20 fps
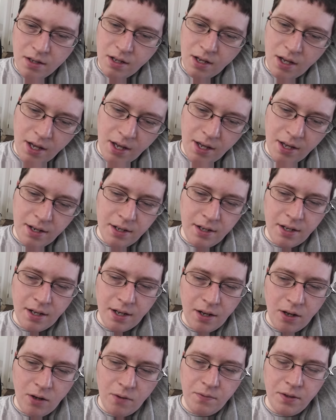And
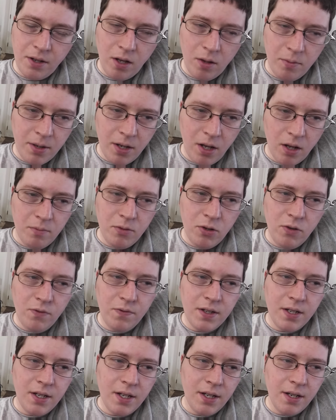hopefully I'll be all
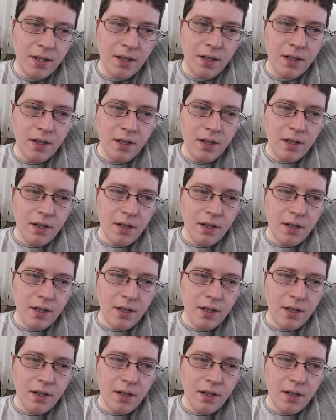moved in